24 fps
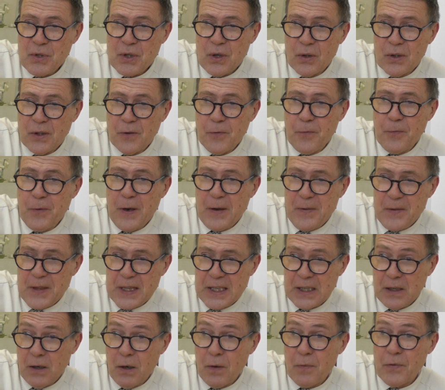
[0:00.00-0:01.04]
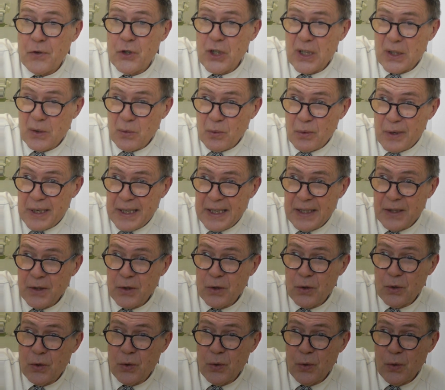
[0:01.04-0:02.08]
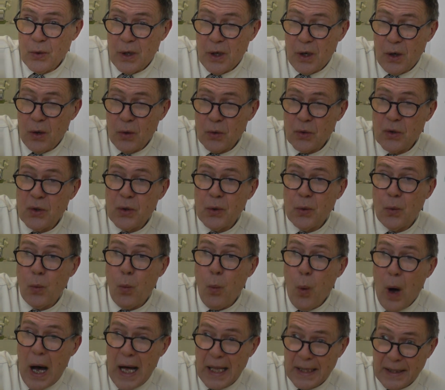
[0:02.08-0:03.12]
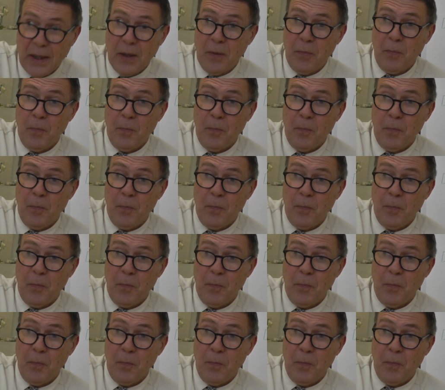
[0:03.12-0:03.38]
on the 5th of January 2021.